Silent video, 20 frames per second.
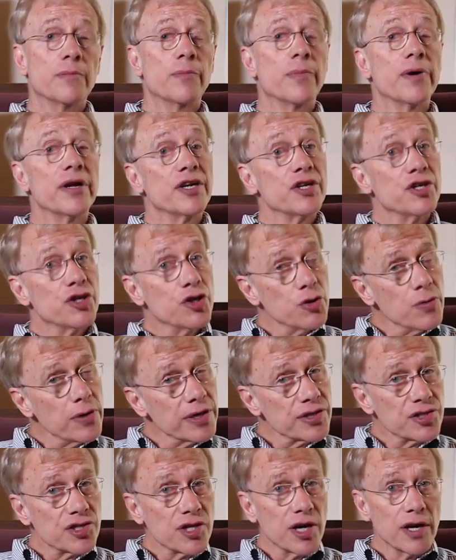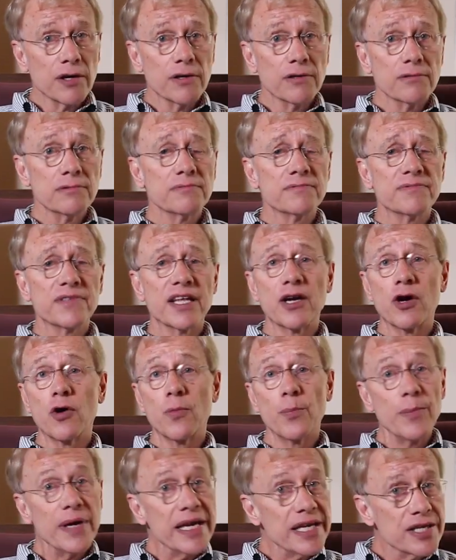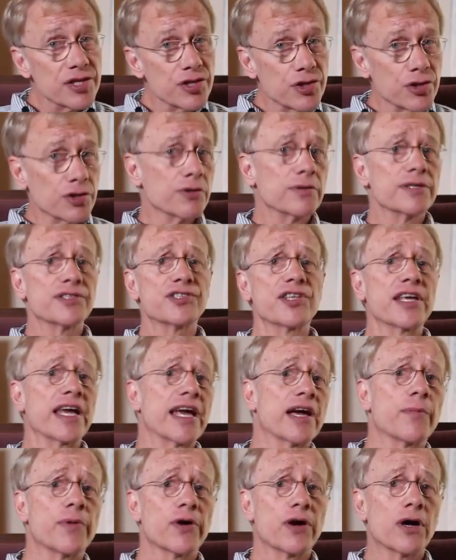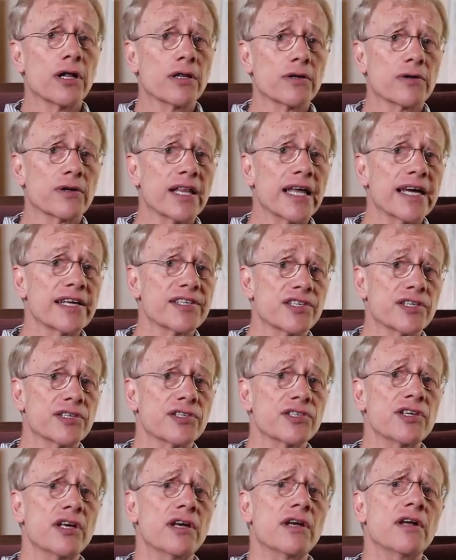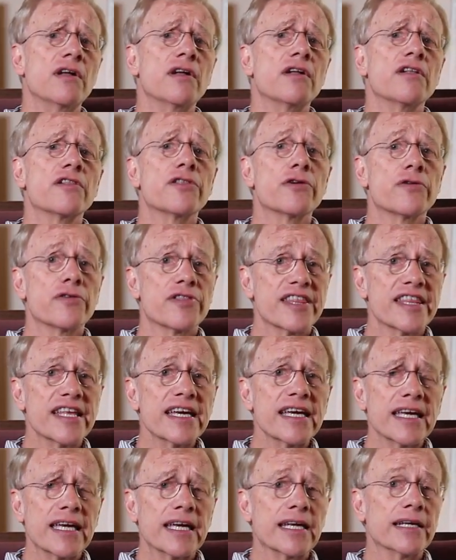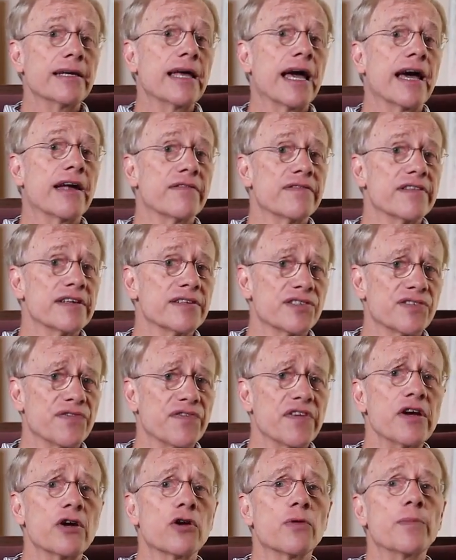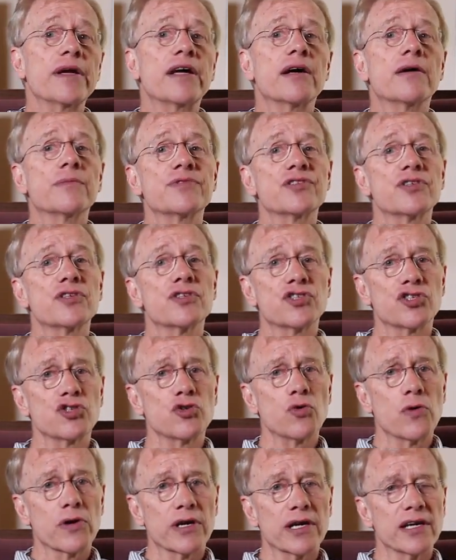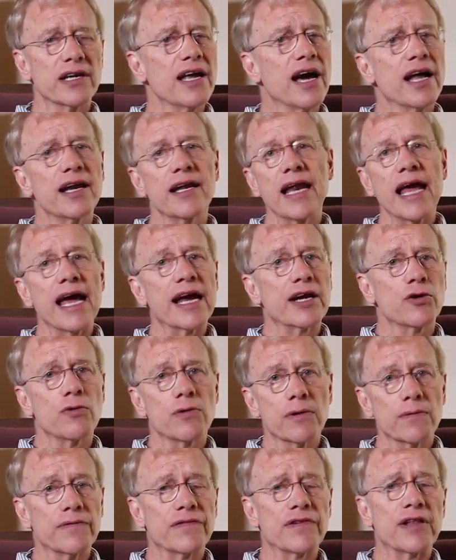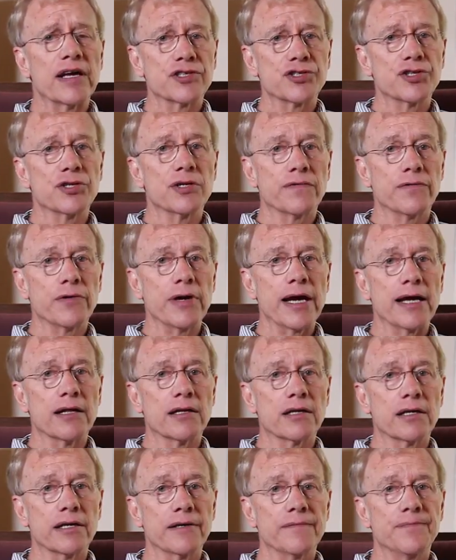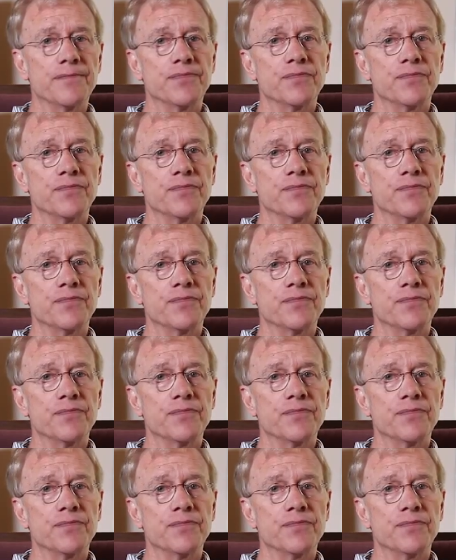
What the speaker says: But in doing so, they don't mean to, it's the amber-colored glasses, their thinking out of this fear becomes distorted, not an accurate reflection of reality.